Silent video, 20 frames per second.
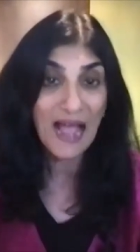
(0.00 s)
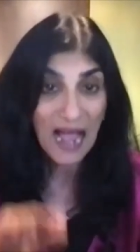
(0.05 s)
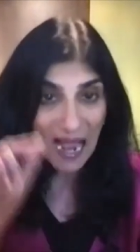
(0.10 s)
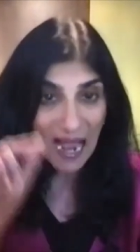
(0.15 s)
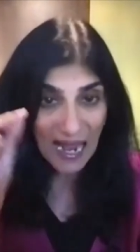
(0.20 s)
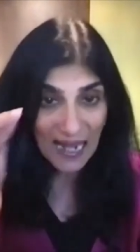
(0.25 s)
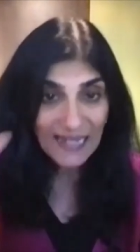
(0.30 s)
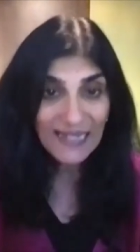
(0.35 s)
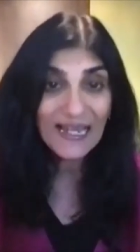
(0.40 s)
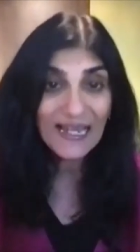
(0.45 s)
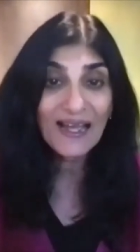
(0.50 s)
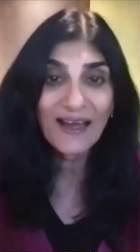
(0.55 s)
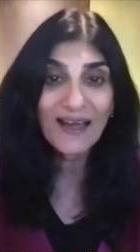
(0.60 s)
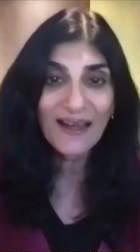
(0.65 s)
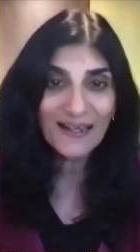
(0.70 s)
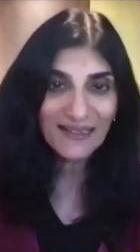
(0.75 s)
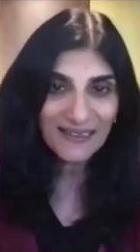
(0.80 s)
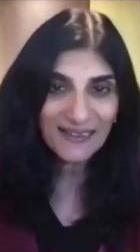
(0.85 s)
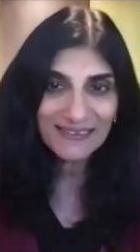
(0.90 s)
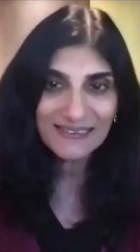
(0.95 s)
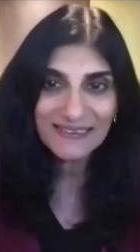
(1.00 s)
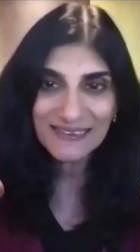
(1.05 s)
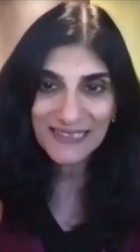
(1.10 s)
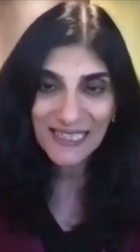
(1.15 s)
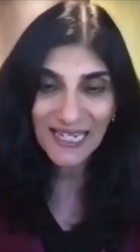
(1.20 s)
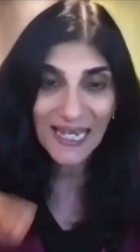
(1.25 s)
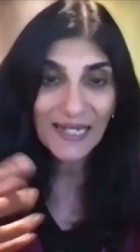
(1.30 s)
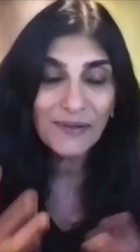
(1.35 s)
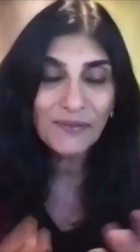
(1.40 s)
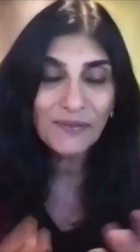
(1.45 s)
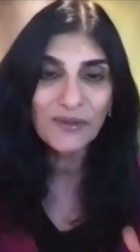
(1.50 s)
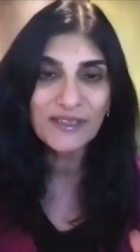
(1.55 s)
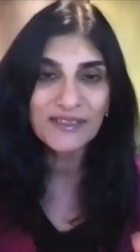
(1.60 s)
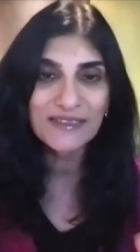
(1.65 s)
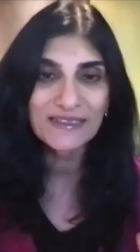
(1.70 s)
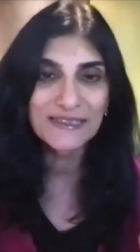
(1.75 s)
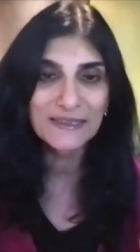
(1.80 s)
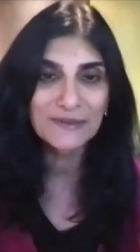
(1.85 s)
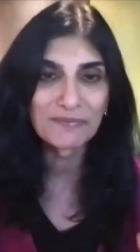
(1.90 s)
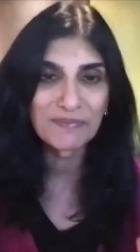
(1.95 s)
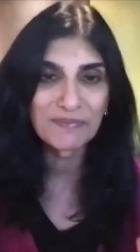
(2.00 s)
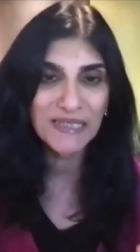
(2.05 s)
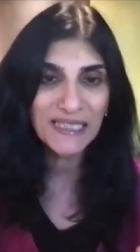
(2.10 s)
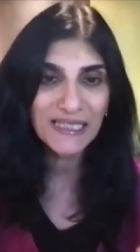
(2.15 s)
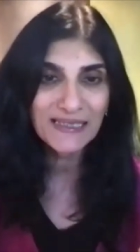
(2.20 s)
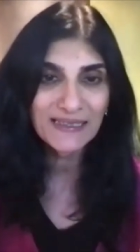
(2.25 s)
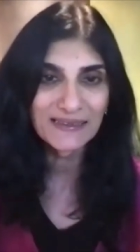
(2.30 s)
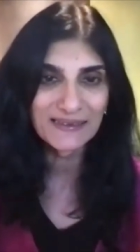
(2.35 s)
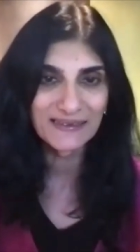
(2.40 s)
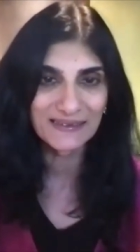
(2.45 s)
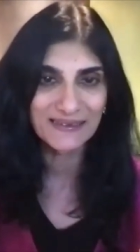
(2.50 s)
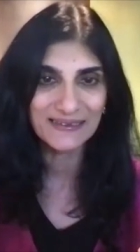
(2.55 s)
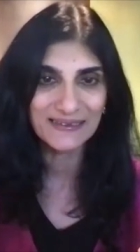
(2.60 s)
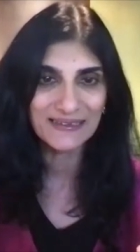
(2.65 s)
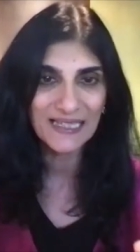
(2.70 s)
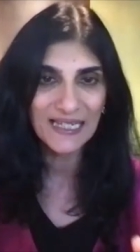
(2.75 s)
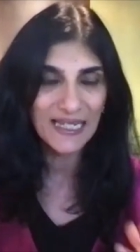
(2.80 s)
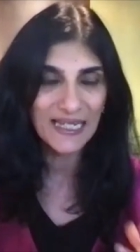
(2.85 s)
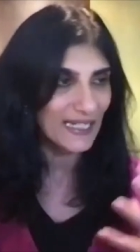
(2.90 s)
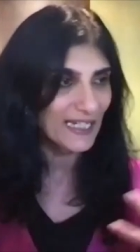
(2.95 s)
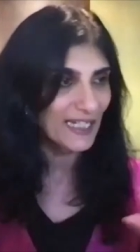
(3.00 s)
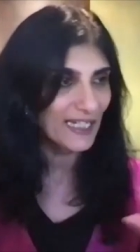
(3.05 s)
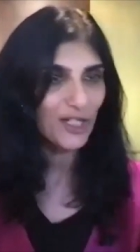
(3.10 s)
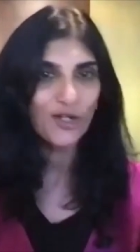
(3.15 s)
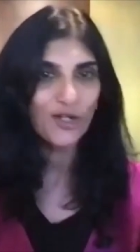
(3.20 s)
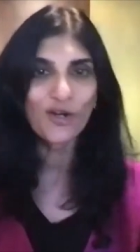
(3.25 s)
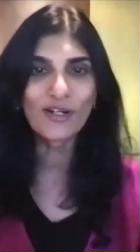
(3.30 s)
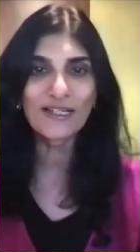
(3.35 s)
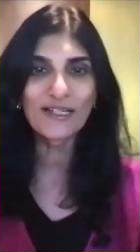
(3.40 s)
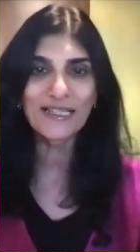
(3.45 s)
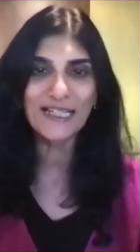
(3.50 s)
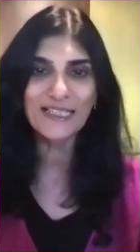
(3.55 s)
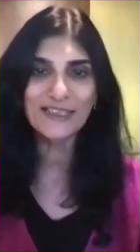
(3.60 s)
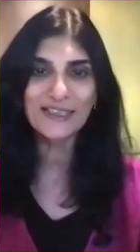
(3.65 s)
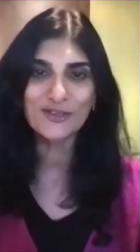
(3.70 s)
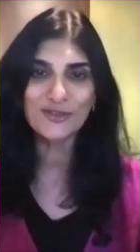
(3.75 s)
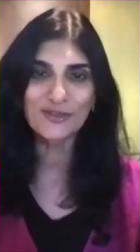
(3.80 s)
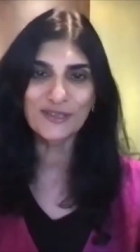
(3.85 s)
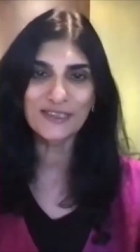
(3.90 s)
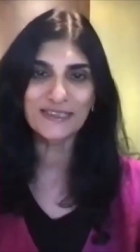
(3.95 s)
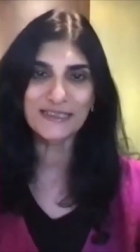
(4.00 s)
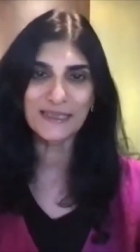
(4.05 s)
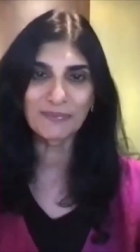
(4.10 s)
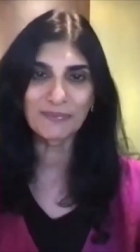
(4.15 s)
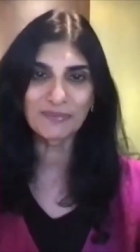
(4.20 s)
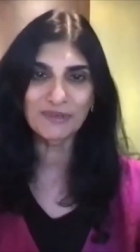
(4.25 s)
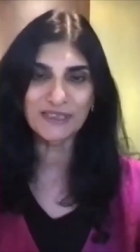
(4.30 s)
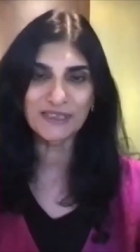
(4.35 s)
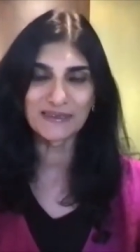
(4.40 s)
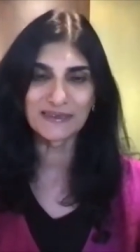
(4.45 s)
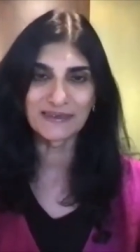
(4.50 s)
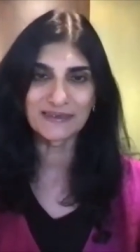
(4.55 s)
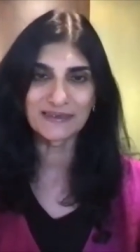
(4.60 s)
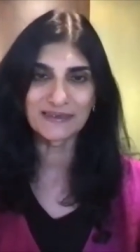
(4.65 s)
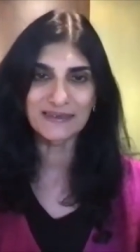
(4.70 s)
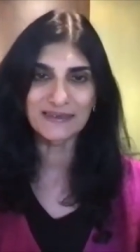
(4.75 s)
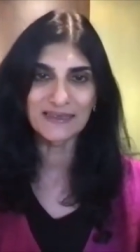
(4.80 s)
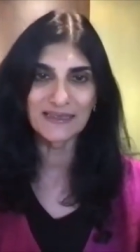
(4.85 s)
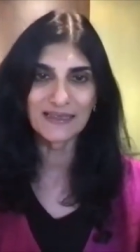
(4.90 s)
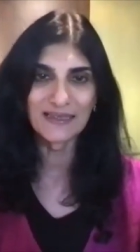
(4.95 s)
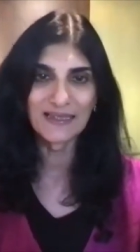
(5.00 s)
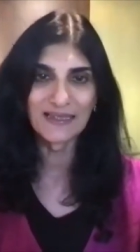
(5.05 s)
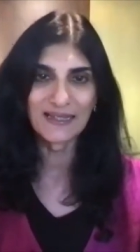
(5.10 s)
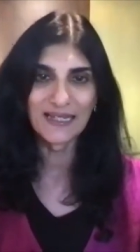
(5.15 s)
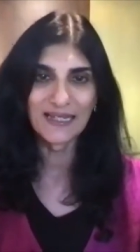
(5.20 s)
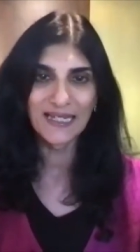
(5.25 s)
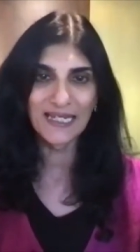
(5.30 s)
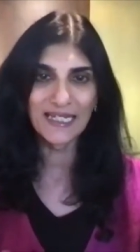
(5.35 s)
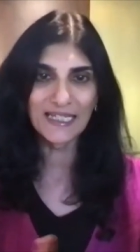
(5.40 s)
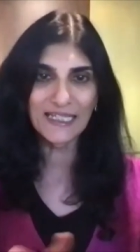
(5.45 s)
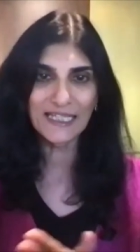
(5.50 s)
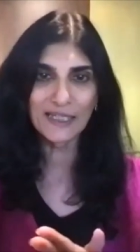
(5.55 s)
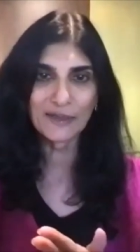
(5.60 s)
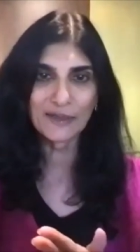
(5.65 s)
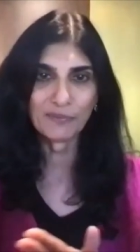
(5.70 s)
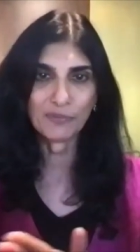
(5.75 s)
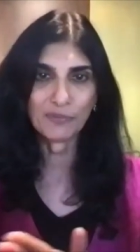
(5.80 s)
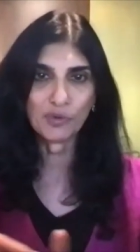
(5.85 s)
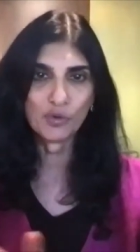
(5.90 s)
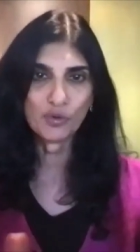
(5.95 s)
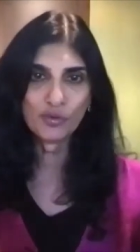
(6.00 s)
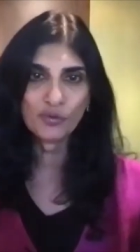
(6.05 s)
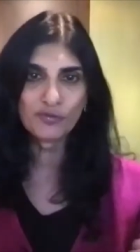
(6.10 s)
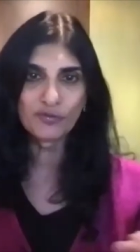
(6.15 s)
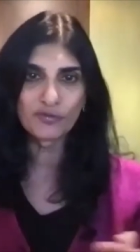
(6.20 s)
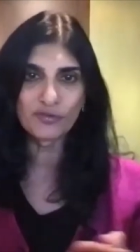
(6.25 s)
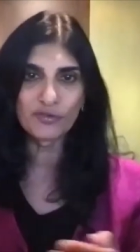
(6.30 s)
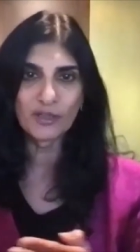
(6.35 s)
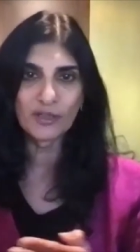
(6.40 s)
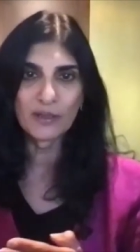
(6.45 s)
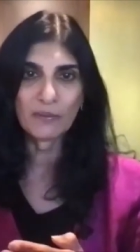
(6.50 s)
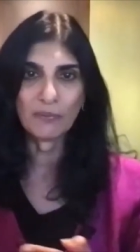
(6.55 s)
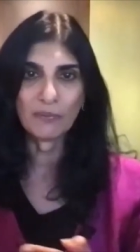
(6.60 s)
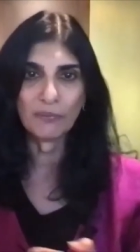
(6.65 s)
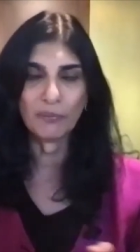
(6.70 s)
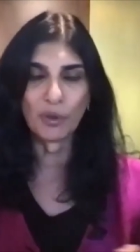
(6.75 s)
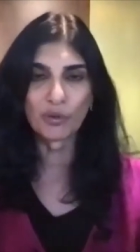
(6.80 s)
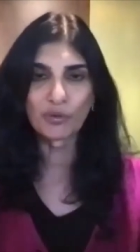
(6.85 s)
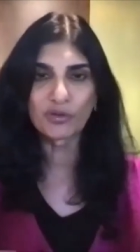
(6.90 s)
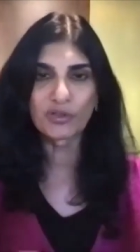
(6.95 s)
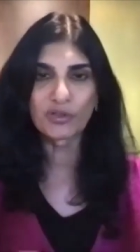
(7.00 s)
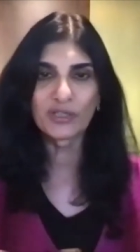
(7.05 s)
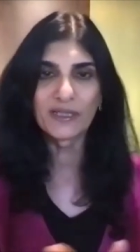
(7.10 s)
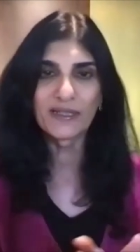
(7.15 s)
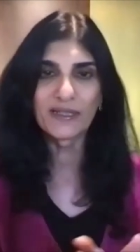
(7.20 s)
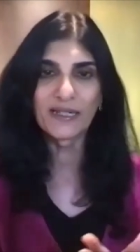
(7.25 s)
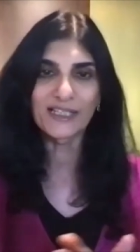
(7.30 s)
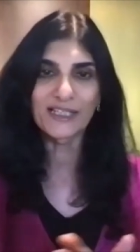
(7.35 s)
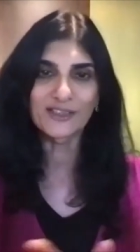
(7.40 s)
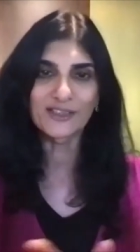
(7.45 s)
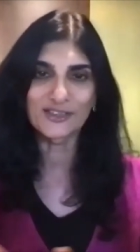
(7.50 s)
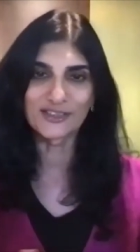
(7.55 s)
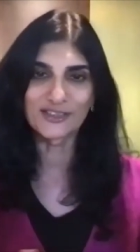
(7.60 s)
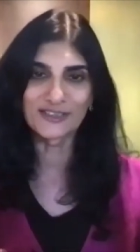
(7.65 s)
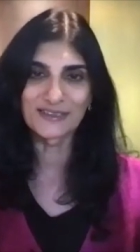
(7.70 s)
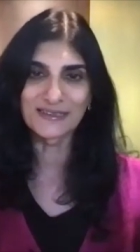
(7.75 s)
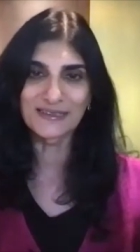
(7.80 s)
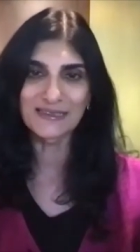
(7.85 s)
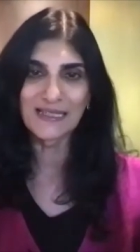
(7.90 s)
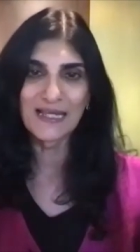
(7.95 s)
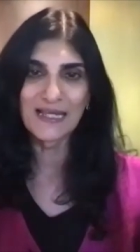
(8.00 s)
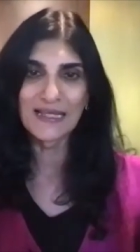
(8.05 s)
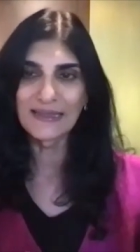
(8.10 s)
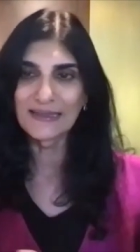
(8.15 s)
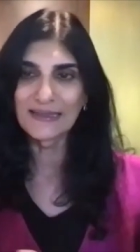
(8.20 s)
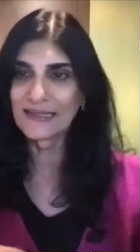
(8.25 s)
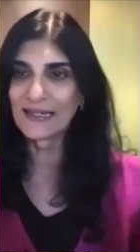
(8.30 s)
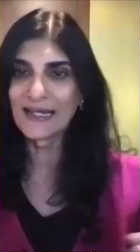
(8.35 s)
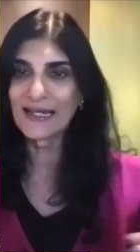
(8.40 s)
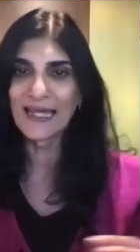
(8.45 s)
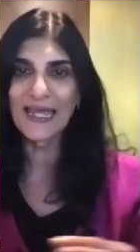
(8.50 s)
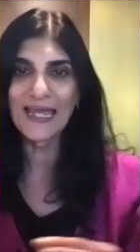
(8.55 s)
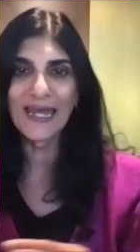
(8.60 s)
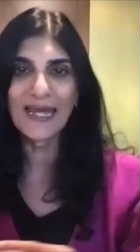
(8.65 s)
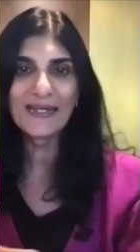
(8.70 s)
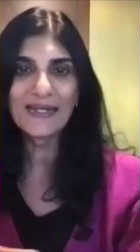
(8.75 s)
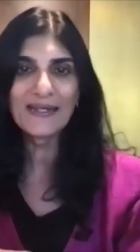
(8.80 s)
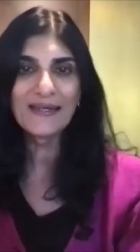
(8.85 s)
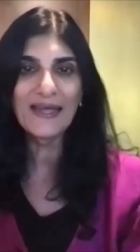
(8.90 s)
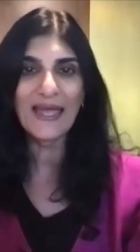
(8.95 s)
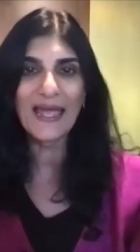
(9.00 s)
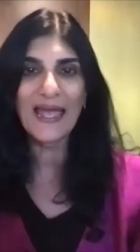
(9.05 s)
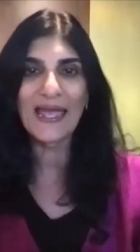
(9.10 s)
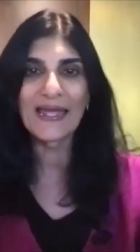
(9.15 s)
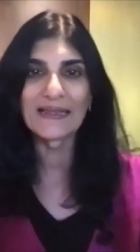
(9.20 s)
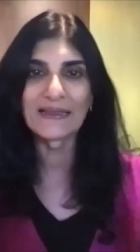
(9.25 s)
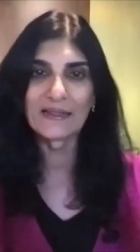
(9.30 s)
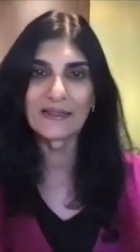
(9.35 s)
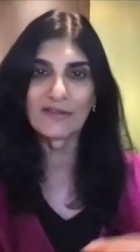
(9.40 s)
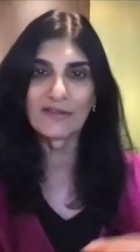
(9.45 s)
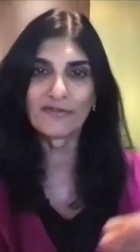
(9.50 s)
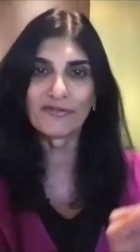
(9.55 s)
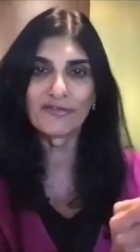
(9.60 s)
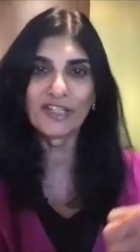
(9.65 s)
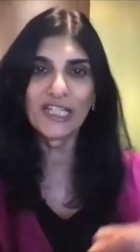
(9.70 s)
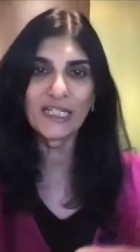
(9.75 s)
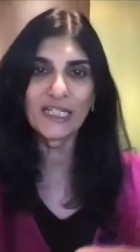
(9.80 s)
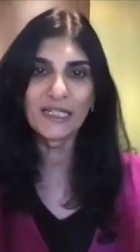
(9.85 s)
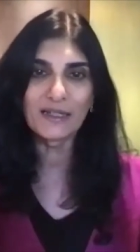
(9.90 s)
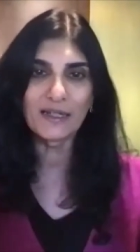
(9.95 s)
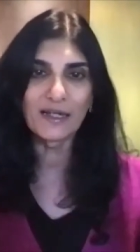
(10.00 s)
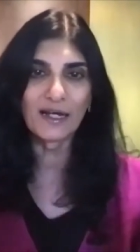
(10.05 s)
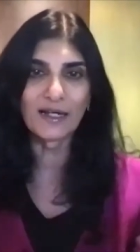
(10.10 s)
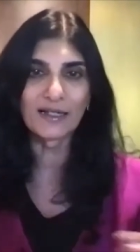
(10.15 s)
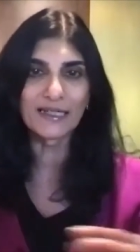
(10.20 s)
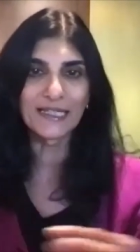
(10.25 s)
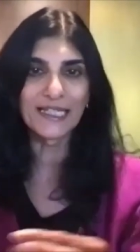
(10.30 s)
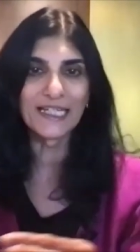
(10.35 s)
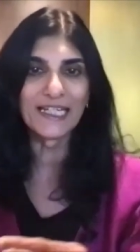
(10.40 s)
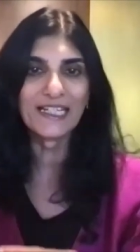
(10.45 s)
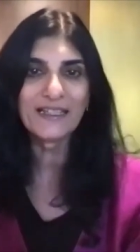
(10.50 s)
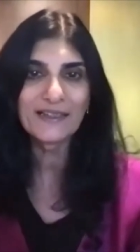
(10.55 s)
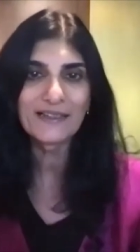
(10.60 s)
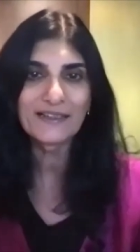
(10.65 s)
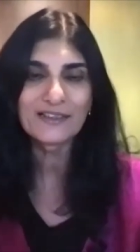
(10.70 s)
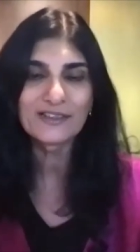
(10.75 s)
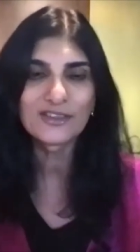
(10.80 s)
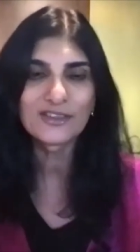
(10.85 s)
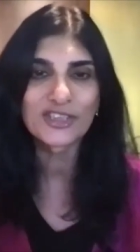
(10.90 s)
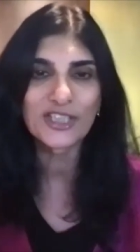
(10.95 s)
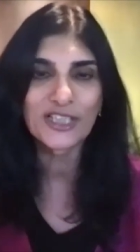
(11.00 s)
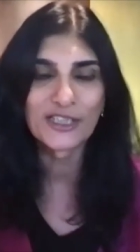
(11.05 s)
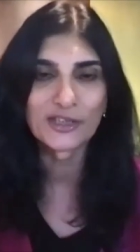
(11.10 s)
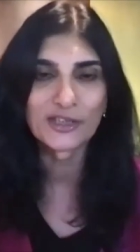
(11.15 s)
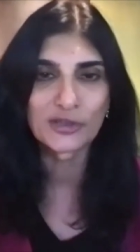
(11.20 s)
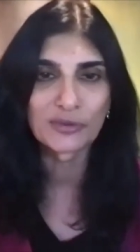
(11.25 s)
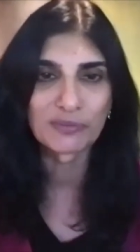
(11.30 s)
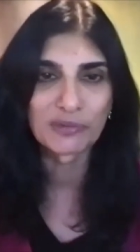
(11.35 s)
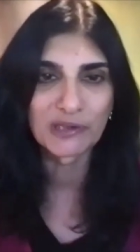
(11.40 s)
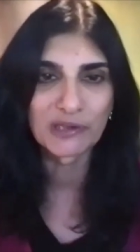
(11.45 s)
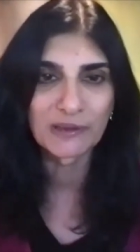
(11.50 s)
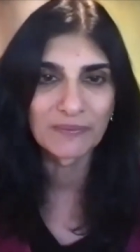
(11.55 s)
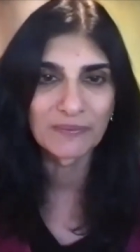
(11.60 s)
I understand what this means in context to the substance. It can move both directions. The head and the feet are interchangeable.